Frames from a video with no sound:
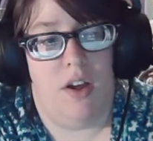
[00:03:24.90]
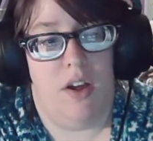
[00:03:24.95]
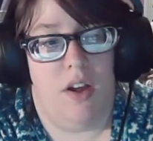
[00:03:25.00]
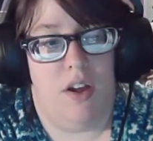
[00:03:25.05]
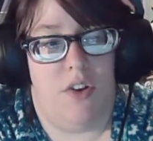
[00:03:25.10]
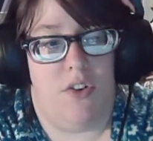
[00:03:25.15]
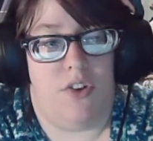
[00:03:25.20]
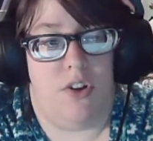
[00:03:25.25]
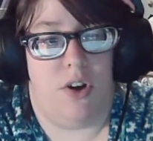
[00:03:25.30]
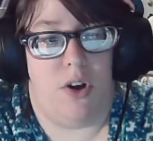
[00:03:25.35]

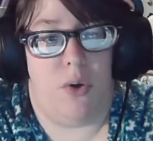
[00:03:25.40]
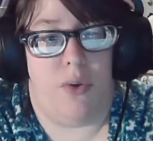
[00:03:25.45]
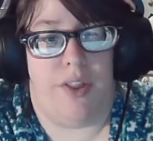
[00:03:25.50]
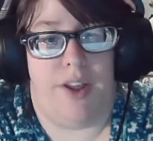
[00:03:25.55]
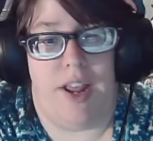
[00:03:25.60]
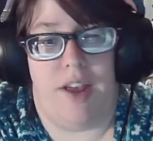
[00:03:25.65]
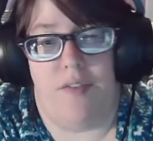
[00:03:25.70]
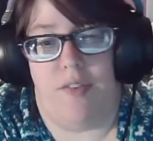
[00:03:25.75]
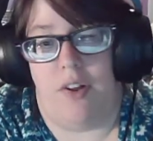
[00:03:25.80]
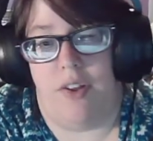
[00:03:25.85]
So they
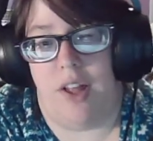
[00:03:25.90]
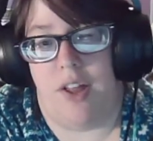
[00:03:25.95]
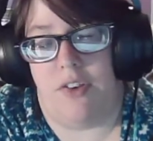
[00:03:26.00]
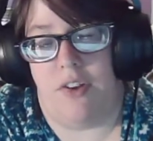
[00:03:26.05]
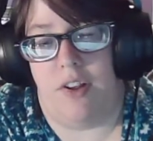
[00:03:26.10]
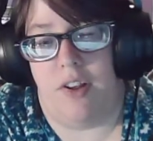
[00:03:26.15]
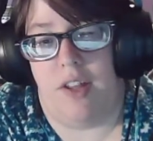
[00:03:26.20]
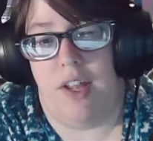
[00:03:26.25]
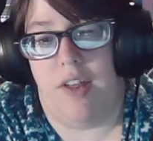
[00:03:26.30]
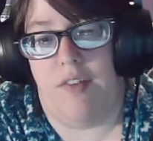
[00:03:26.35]
give all that
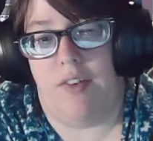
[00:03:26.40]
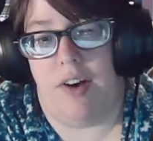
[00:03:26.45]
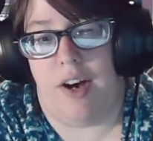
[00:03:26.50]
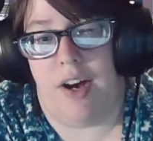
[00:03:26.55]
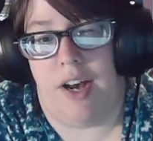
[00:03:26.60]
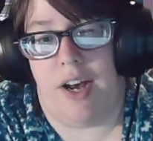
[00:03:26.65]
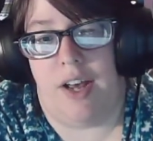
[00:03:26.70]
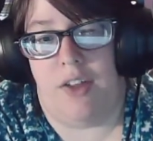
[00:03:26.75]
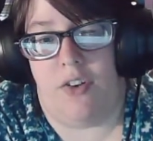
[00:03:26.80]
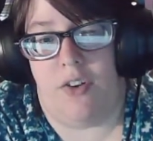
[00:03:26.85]
to
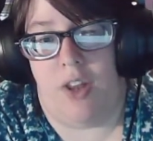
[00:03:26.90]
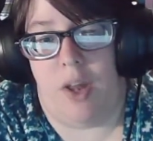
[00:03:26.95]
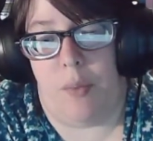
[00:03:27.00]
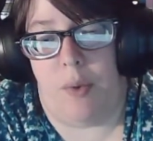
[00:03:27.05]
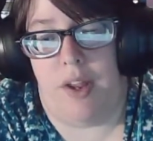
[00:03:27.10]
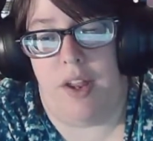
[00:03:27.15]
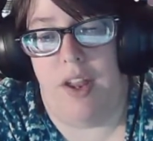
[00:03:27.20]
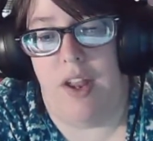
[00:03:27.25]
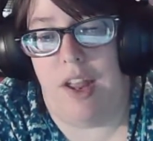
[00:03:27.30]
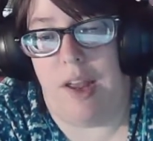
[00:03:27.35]
Levi so that
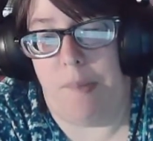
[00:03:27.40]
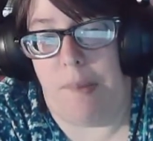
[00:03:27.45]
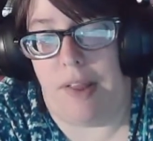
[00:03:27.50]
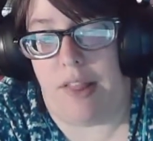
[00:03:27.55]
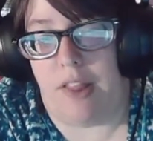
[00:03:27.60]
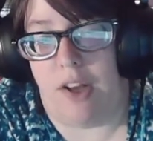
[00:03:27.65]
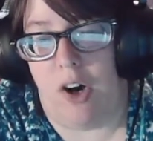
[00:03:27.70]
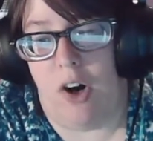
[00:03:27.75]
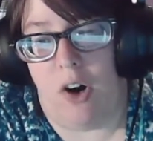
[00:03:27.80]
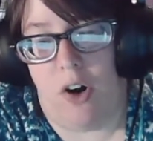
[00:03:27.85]
way he can make
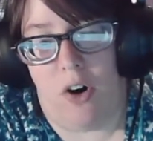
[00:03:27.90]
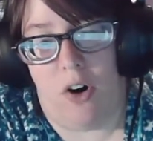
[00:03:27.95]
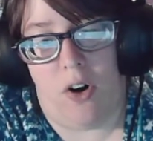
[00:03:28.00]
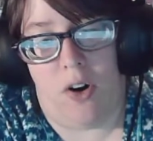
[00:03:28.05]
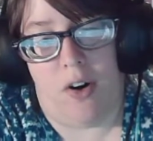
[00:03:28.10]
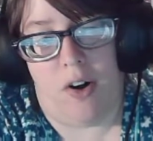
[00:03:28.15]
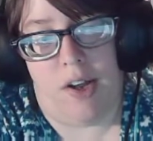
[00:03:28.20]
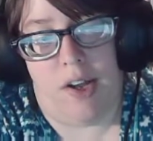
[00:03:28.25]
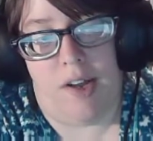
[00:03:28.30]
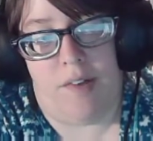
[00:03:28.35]
the
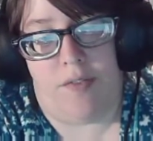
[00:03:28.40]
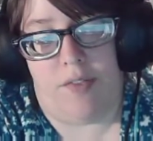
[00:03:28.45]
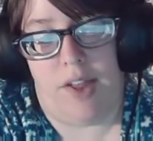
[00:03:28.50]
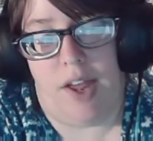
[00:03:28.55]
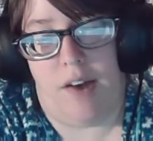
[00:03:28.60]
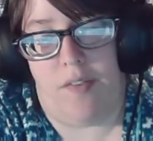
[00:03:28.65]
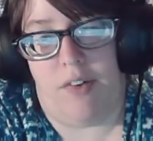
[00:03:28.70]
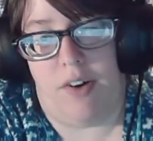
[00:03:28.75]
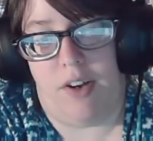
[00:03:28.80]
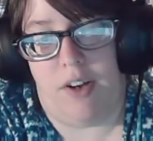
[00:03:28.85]
call if they
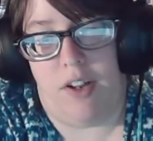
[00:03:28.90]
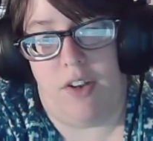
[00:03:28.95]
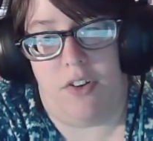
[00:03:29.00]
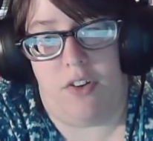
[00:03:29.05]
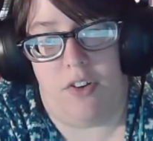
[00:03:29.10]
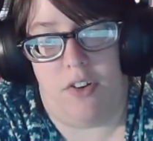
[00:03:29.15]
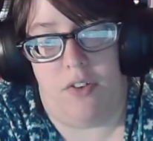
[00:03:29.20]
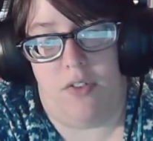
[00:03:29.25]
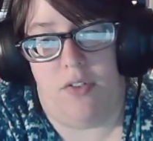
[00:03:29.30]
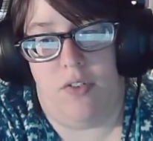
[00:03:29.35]
ever need
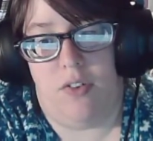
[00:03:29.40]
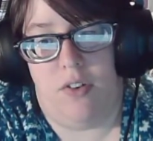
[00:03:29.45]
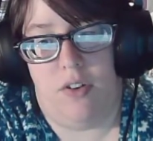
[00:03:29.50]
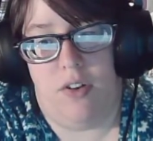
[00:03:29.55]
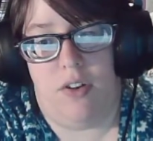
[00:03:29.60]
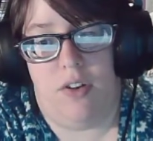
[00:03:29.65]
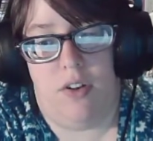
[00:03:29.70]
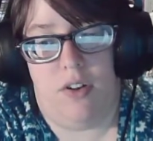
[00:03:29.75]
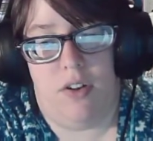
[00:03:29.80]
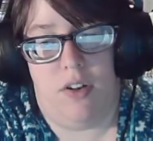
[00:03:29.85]
to.
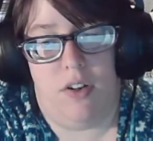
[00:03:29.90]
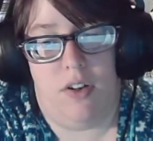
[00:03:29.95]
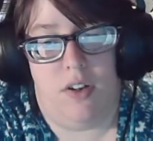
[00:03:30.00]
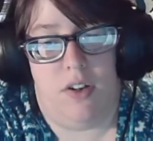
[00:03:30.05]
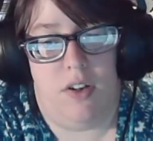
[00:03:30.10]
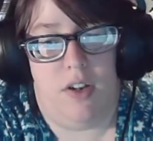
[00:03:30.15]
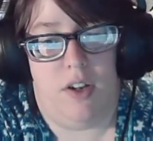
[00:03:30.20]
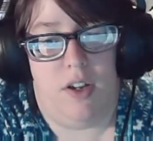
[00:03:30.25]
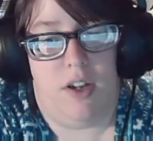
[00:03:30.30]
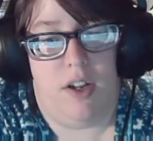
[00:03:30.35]

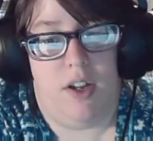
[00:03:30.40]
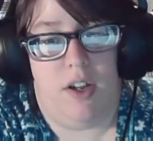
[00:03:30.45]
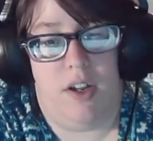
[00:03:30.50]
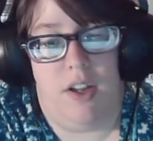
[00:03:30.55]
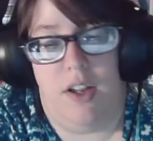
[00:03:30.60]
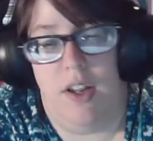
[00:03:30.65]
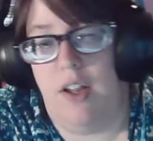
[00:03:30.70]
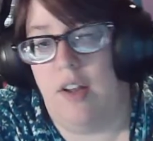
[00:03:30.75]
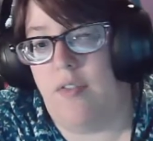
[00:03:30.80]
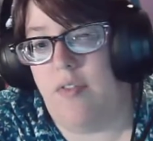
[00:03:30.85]

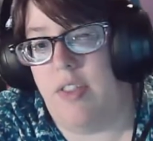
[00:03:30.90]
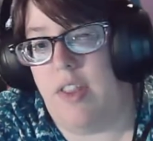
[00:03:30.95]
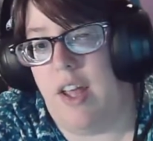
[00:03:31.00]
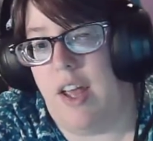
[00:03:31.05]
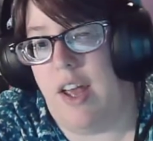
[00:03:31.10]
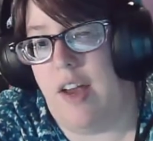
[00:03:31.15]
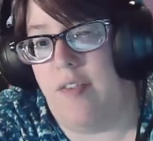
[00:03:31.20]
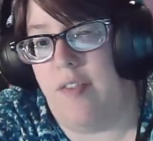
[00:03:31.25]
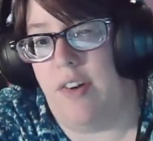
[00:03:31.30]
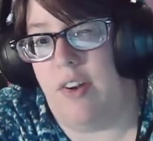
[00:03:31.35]
If
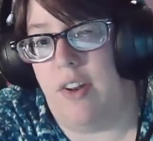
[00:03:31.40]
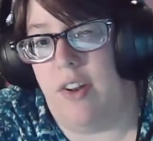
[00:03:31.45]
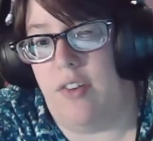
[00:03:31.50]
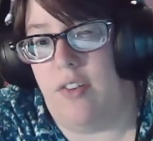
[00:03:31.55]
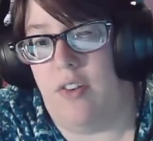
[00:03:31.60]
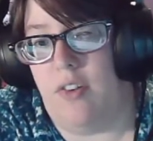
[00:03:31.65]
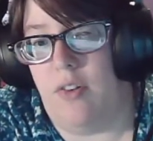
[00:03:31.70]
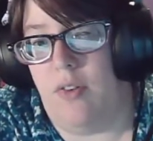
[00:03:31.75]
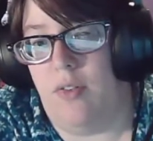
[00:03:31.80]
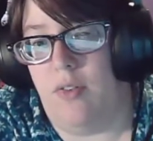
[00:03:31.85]
they ever need
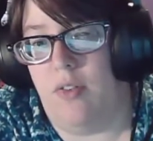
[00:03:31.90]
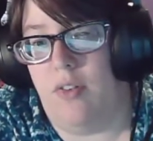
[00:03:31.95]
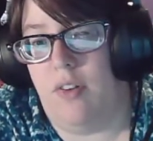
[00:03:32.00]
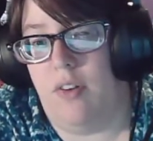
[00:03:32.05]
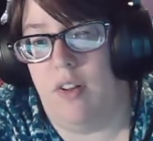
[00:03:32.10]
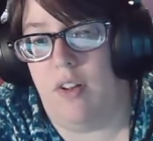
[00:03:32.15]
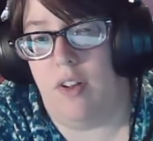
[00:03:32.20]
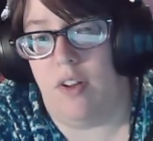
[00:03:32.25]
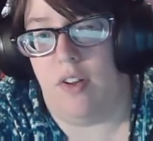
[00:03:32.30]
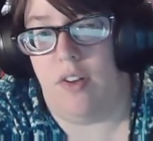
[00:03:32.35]
to.
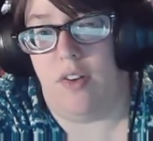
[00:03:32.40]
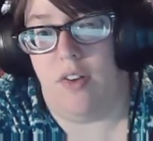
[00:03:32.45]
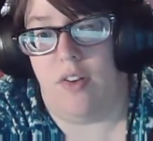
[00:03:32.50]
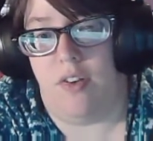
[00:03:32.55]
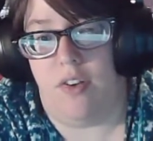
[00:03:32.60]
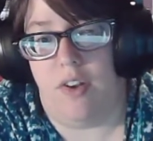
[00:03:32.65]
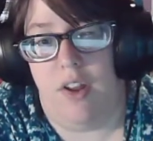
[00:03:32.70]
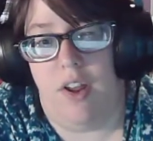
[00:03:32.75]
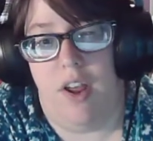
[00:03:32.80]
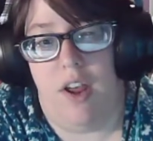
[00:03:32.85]

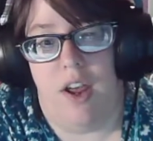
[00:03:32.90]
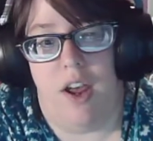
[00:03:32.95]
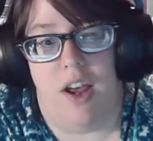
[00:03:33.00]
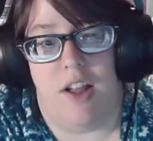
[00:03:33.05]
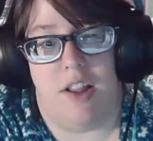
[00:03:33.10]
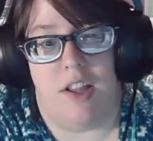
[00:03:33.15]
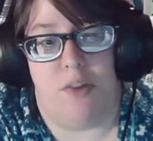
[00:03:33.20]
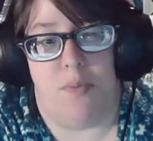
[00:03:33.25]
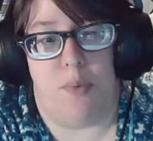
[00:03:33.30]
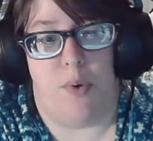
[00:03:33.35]
Because at
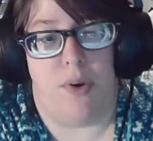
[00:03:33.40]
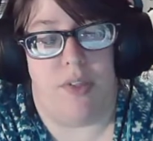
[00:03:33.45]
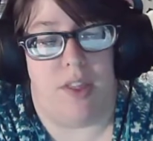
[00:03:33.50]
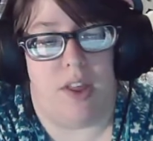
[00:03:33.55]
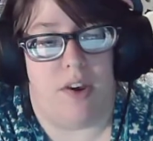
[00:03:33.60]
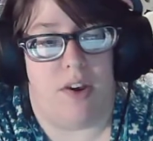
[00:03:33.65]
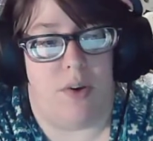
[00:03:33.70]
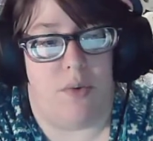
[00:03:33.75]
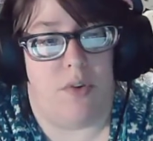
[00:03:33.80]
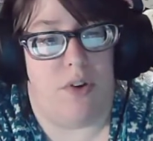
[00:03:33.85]
this point, they
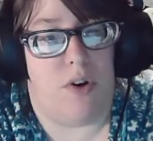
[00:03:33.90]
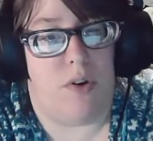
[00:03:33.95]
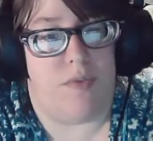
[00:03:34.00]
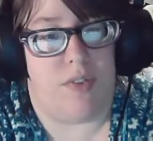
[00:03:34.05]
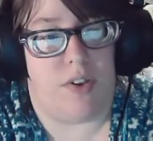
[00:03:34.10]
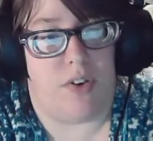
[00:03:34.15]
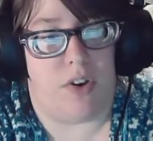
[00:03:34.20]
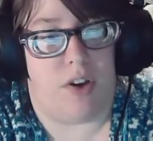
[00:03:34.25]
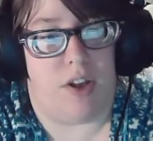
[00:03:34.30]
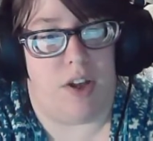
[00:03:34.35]
don't know if
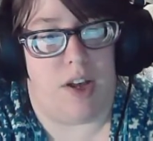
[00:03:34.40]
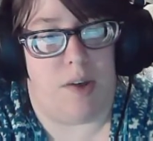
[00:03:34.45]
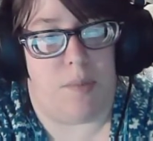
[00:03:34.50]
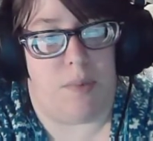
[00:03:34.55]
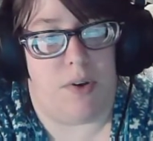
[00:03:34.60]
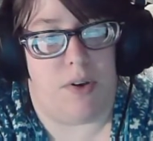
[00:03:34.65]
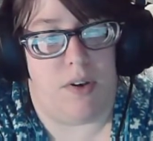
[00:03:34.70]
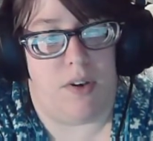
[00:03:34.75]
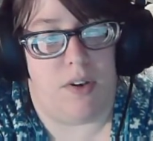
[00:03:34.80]
that's going to happen.